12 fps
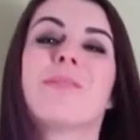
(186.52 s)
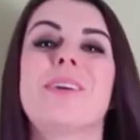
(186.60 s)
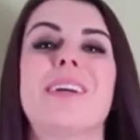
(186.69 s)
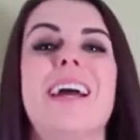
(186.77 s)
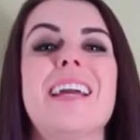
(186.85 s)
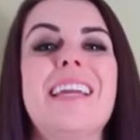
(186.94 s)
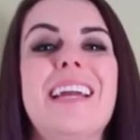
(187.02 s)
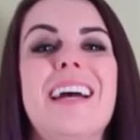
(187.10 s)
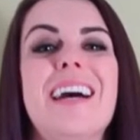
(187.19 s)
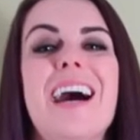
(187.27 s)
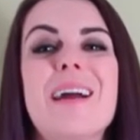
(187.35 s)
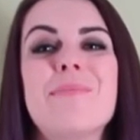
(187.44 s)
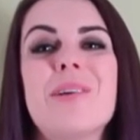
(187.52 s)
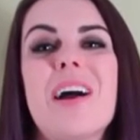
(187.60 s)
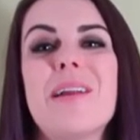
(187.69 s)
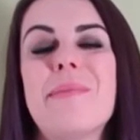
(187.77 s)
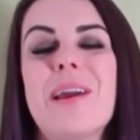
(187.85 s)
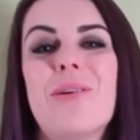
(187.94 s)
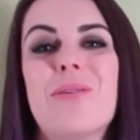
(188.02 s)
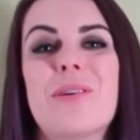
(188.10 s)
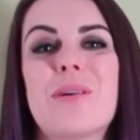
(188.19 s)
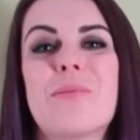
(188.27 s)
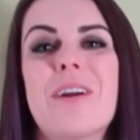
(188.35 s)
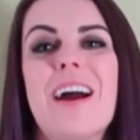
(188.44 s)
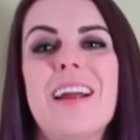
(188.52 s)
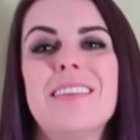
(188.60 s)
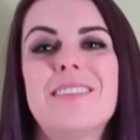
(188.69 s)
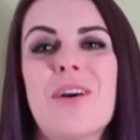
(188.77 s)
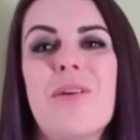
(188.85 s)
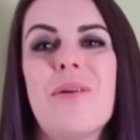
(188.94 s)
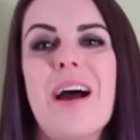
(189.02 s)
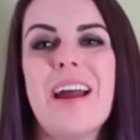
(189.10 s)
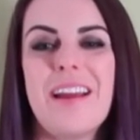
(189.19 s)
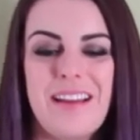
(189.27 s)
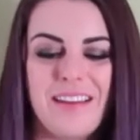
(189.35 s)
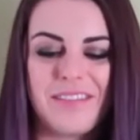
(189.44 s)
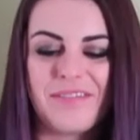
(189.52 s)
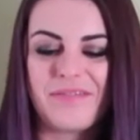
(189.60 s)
Really, I can't. I'm not a mail order bride. Go away.